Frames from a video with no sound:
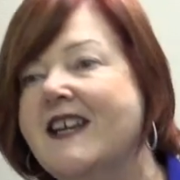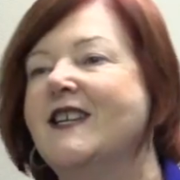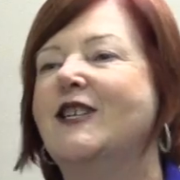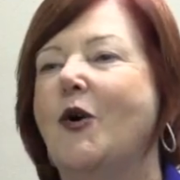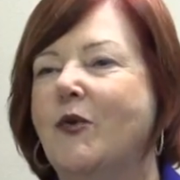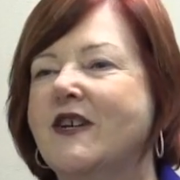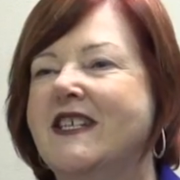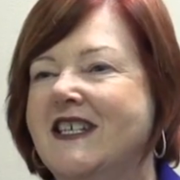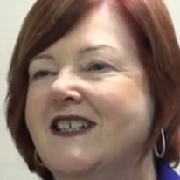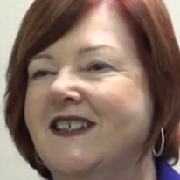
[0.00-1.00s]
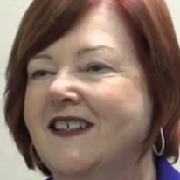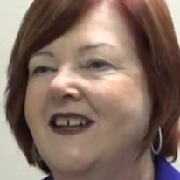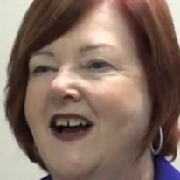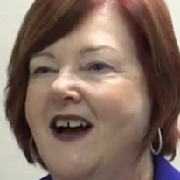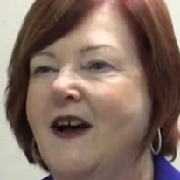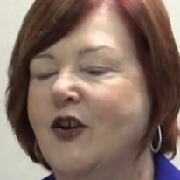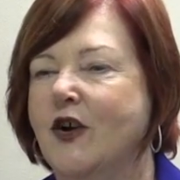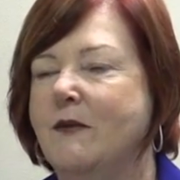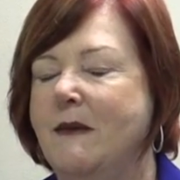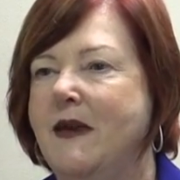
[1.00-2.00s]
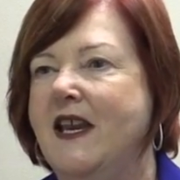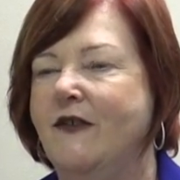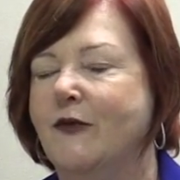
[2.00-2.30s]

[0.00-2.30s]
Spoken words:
So we're still going to be meeting